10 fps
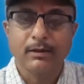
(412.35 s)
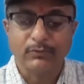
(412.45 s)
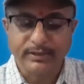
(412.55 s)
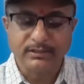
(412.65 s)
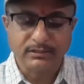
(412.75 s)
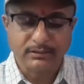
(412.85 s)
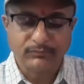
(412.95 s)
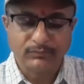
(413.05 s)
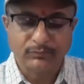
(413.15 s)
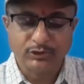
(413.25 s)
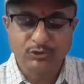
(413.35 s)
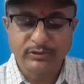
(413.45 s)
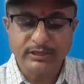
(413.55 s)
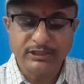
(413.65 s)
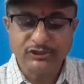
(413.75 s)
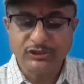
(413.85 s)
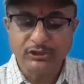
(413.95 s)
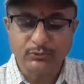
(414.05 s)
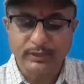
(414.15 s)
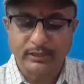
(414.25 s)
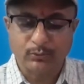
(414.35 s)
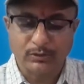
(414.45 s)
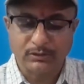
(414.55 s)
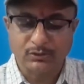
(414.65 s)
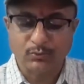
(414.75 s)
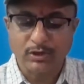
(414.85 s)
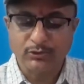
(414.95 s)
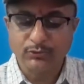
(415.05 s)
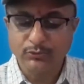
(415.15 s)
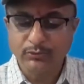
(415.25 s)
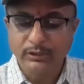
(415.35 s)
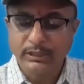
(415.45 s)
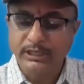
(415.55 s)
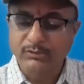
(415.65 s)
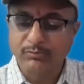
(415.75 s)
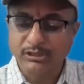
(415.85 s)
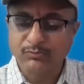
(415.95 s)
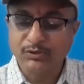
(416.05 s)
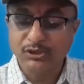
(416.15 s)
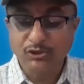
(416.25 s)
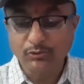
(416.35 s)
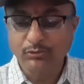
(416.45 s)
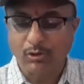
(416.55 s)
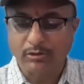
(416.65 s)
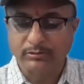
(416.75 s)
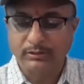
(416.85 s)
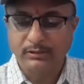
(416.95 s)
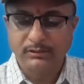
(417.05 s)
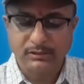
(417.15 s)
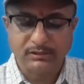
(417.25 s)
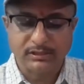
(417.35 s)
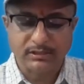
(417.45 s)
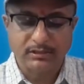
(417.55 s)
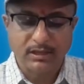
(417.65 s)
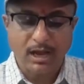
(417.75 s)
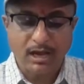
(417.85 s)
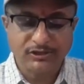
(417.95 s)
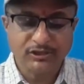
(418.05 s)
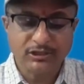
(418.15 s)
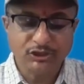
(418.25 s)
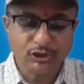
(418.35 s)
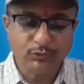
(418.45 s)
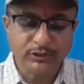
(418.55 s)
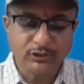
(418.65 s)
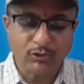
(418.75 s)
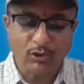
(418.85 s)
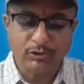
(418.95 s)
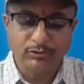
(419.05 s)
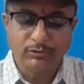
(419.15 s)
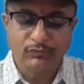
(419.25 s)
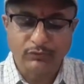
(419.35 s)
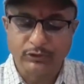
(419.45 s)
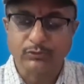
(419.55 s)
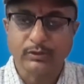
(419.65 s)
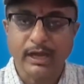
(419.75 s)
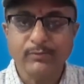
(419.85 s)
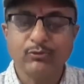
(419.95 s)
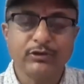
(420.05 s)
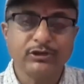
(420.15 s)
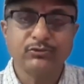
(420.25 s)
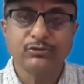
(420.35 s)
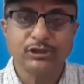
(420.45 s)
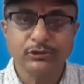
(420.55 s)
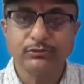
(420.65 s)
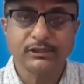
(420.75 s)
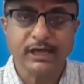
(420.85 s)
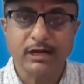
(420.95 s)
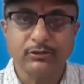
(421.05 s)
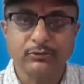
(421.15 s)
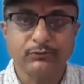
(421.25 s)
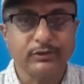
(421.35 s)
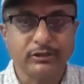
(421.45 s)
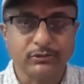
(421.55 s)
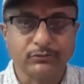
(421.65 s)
Wendy. Fortunately, she knew at once what to do. It must be sewn on, she said. I shall sew it on for you. I am going to sew the shadow with